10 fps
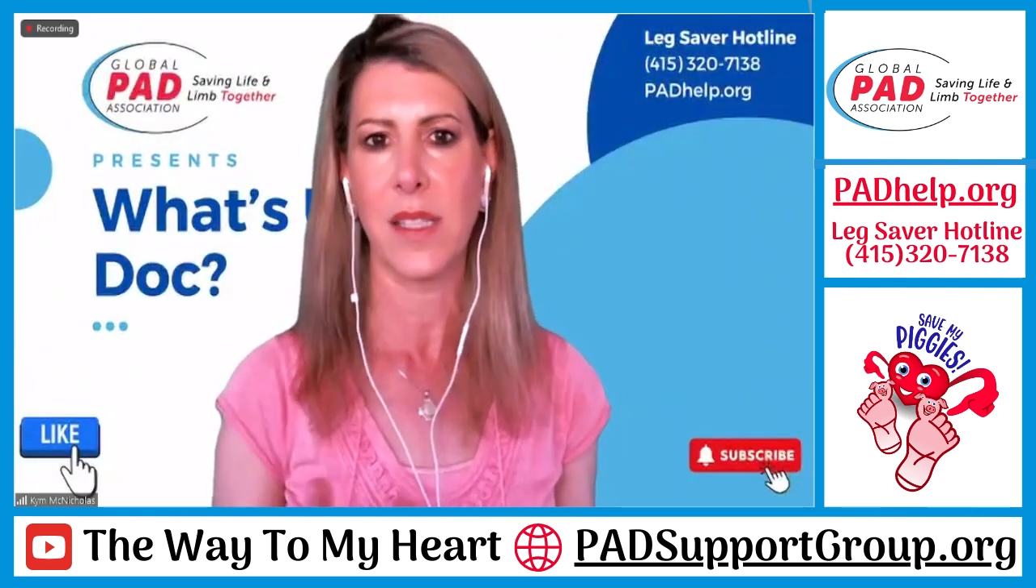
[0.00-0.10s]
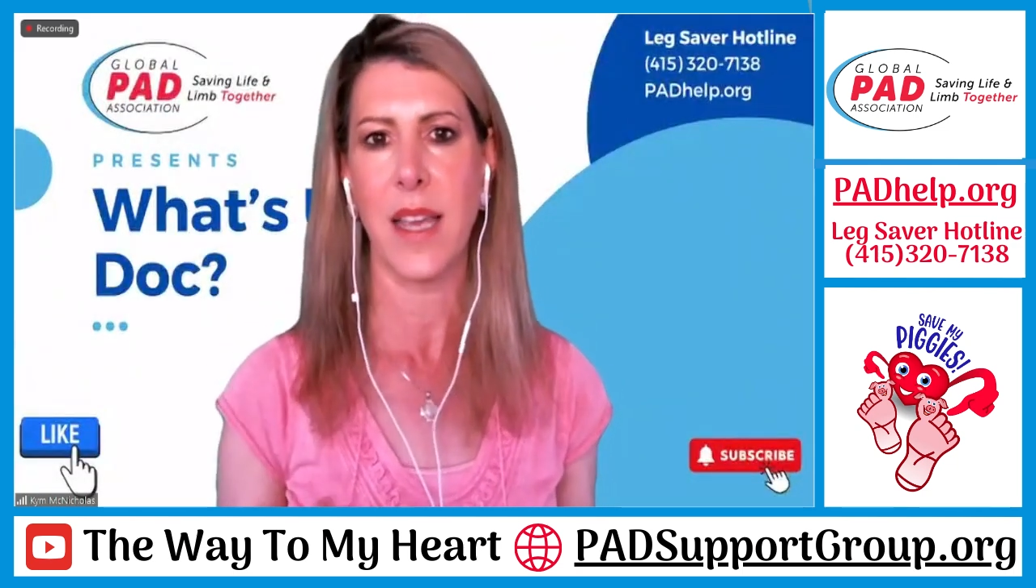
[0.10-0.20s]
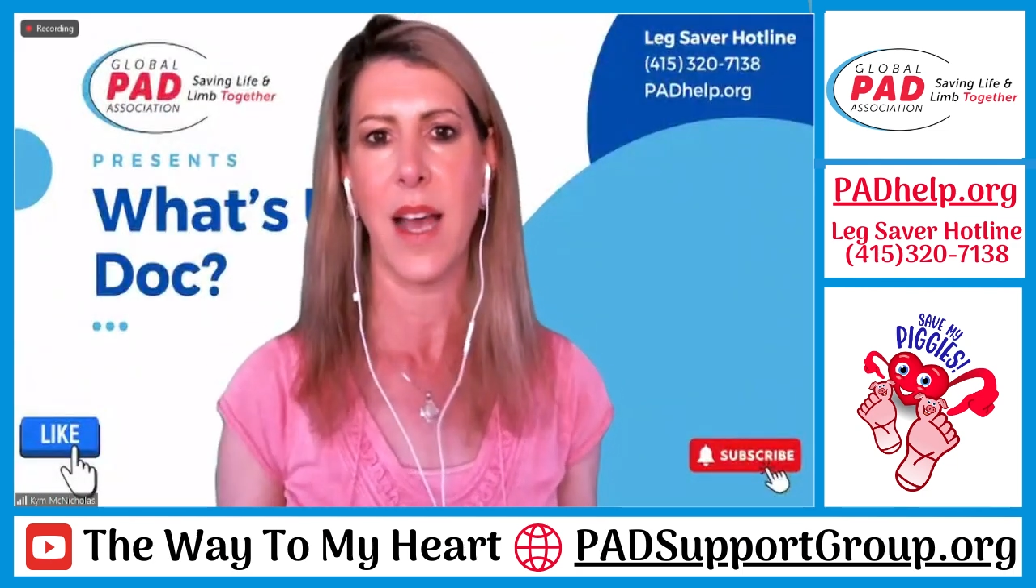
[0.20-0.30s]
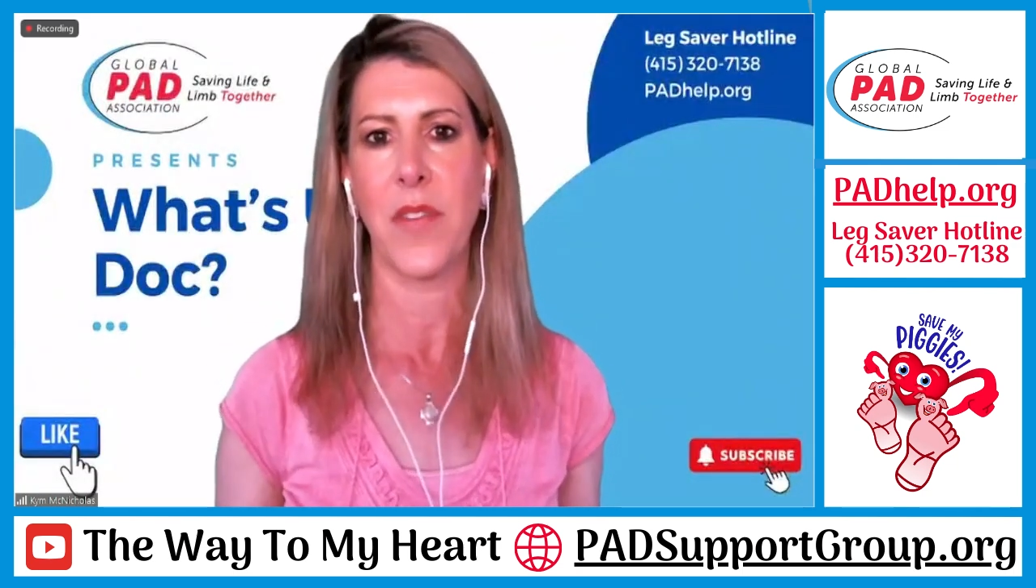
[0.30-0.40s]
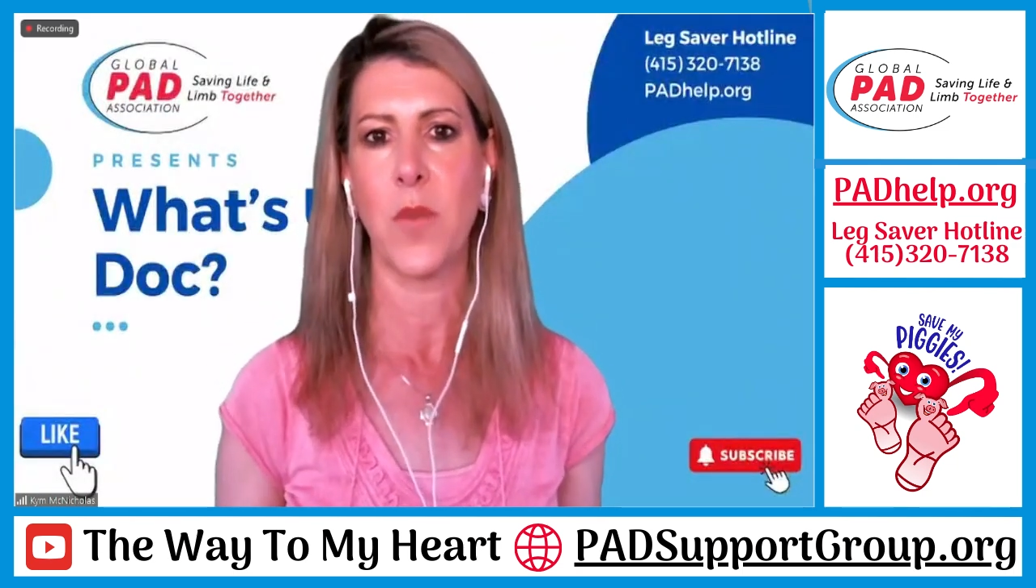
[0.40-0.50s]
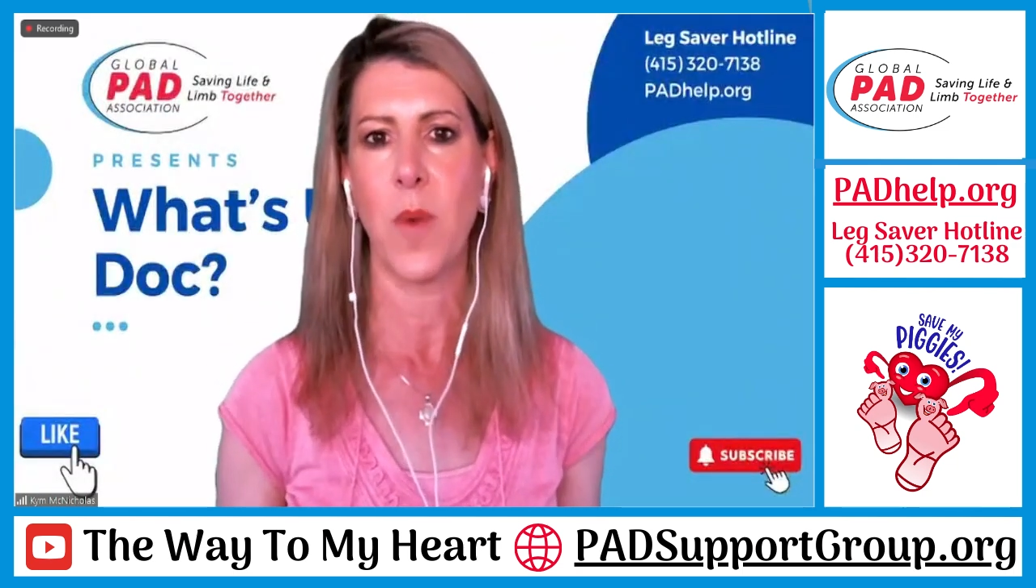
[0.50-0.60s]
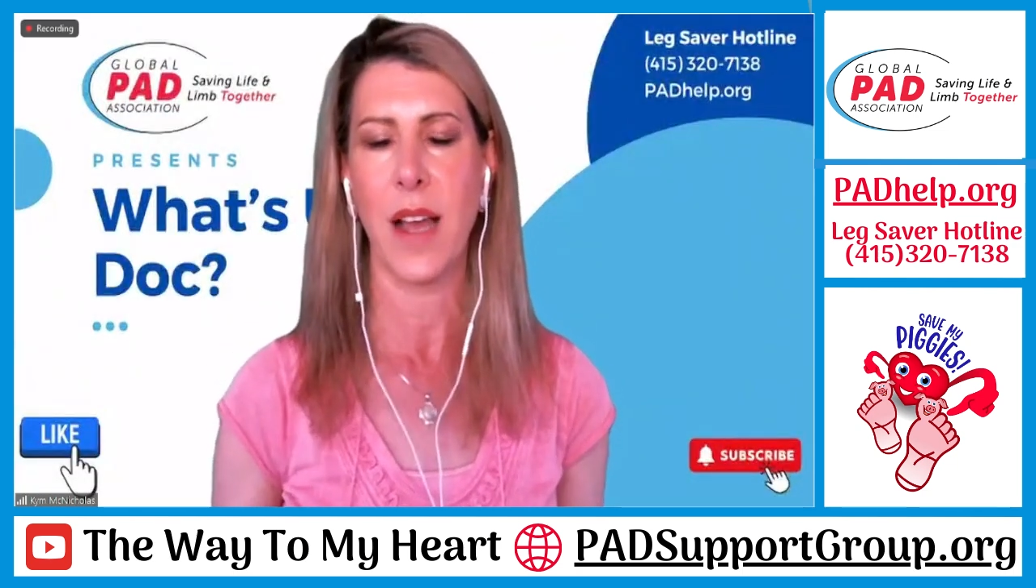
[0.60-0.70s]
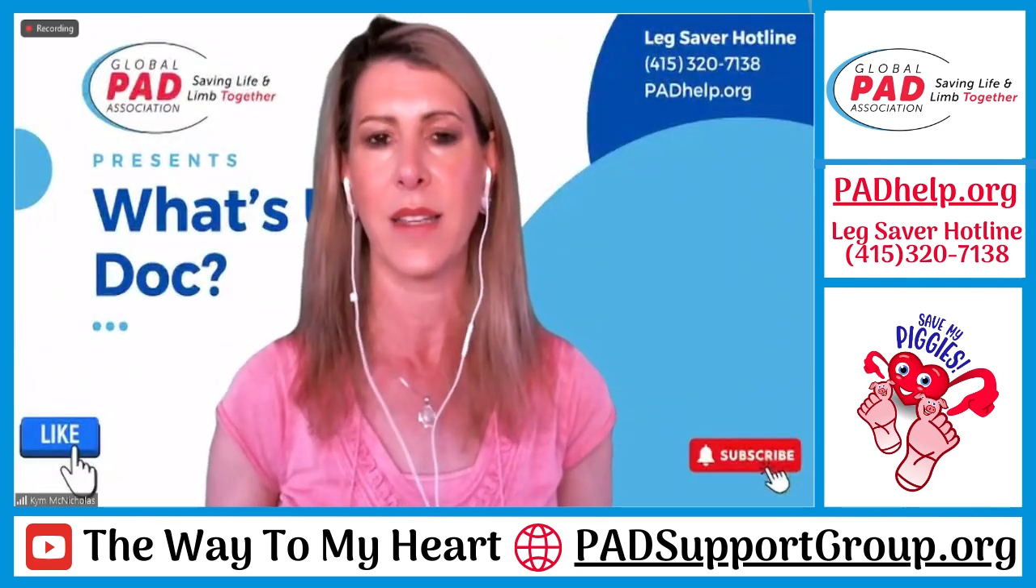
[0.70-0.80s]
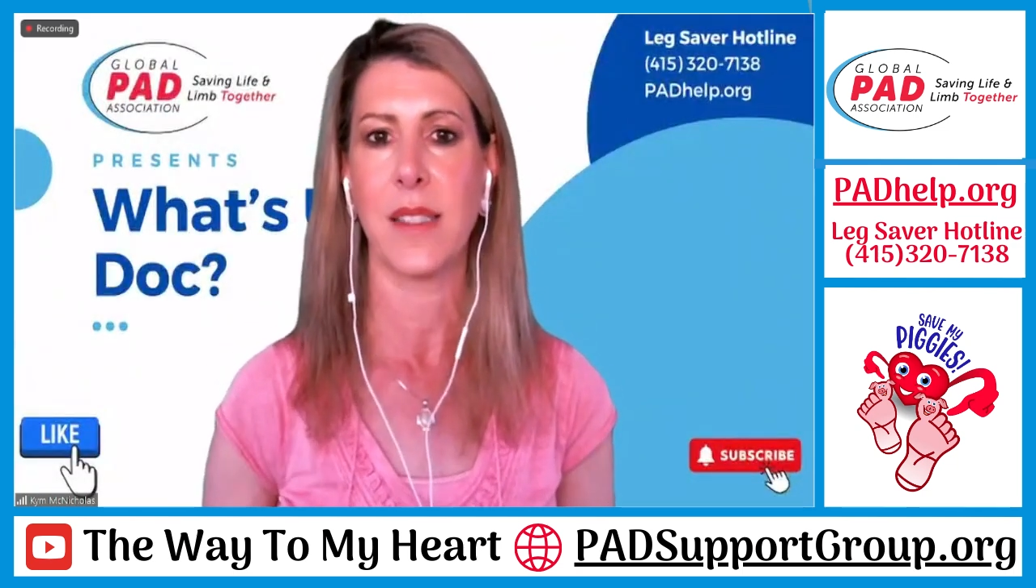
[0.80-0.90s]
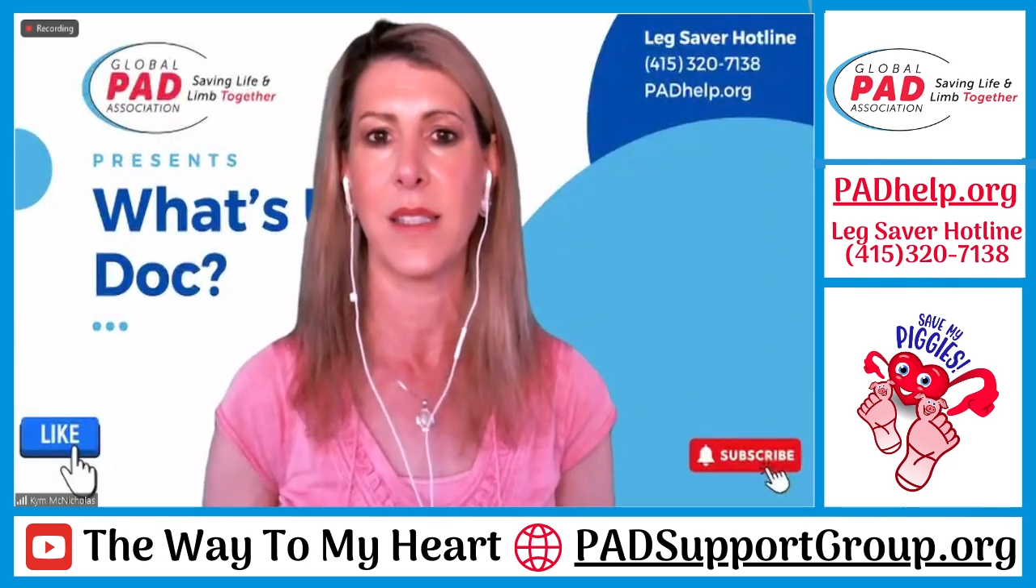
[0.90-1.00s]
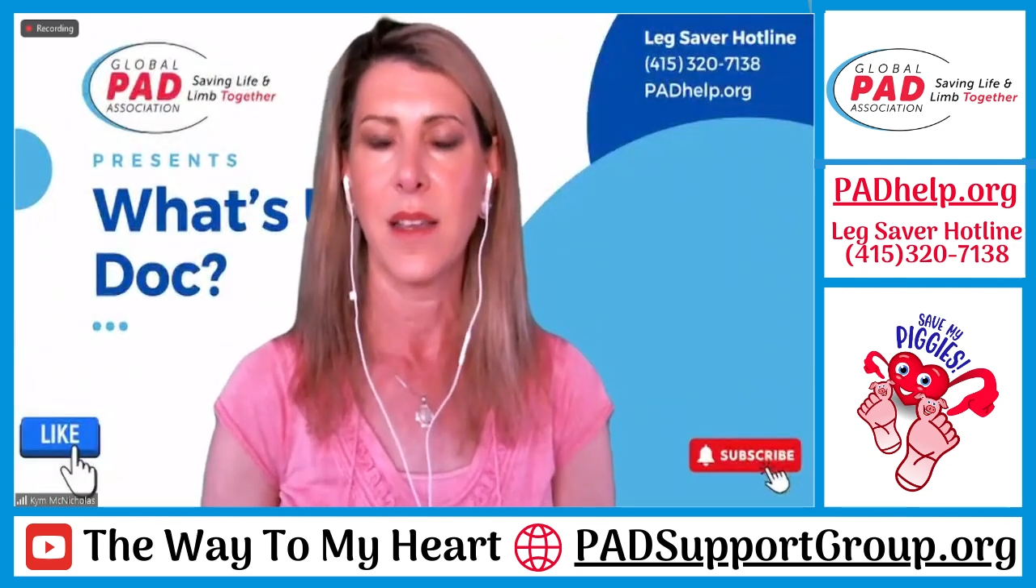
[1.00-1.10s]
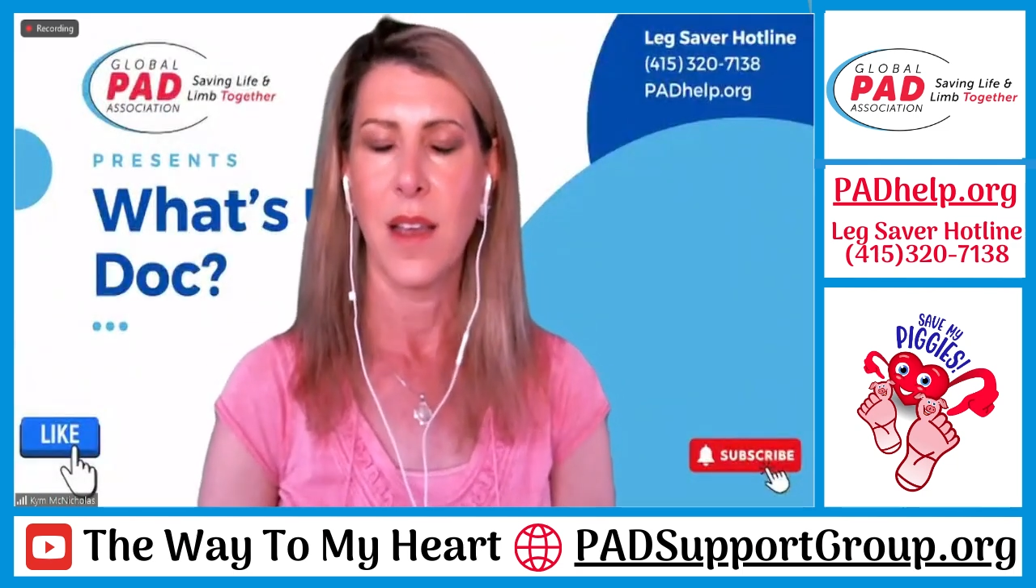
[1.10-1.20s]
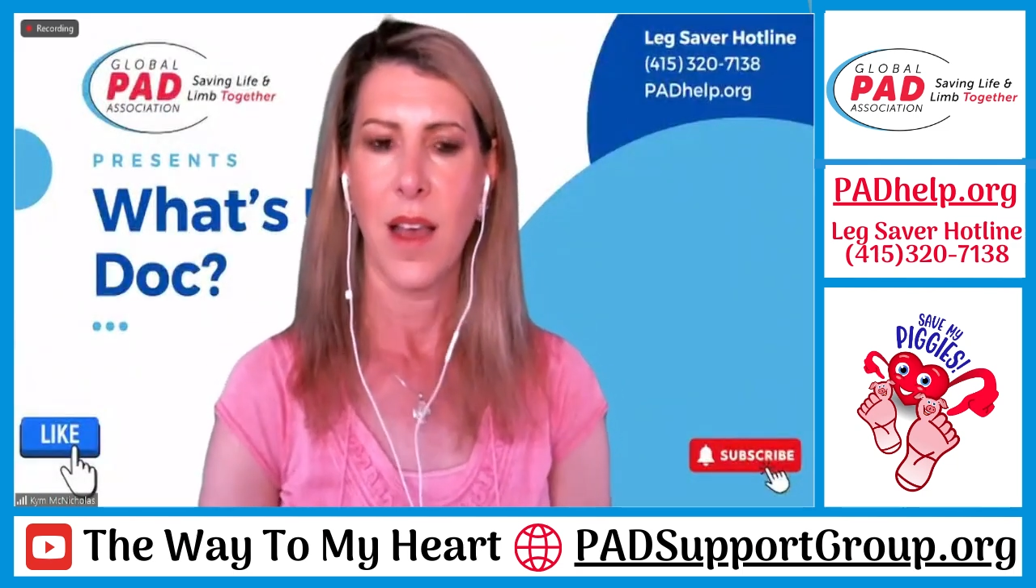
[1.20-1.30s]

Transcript: see otherwise,